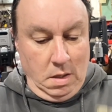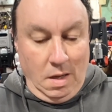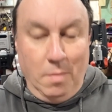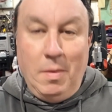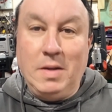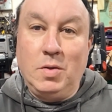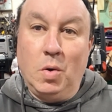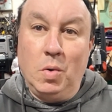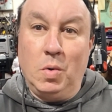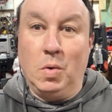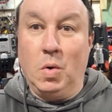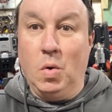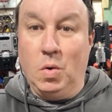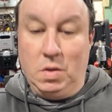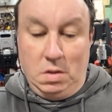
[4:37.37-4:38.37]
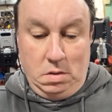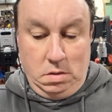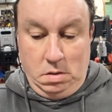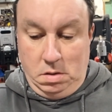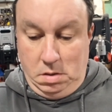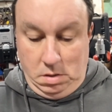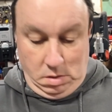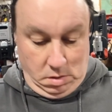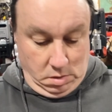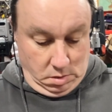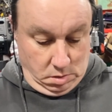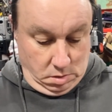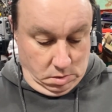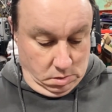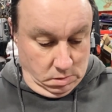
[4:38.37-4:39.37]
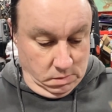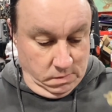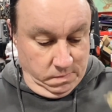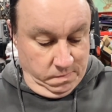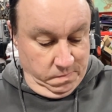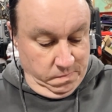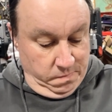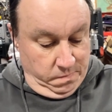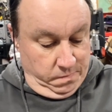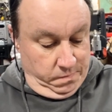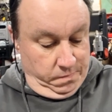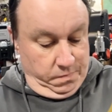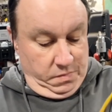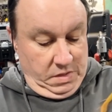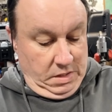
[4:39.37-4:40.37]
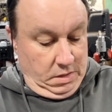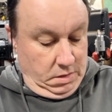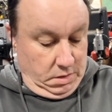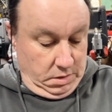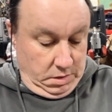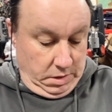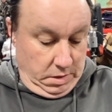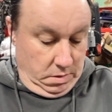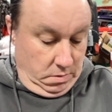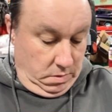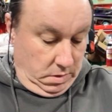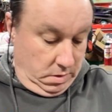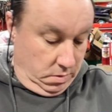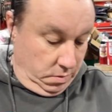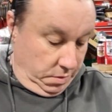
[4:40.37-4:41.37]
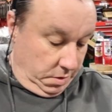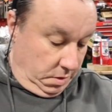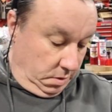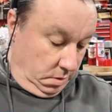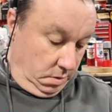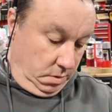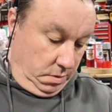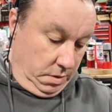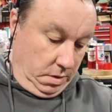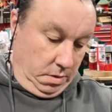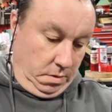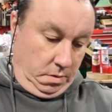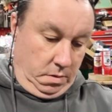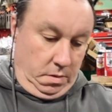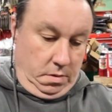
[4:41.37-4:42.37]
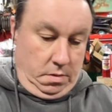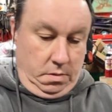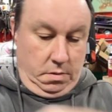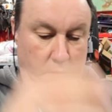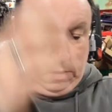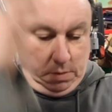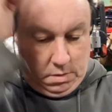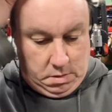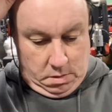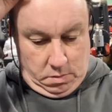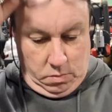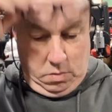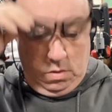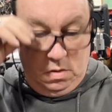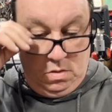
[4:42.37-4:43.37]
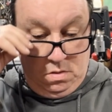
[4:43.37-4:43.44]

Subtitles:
My total goal is, since I know how these, oh yeah, look here, here's another one.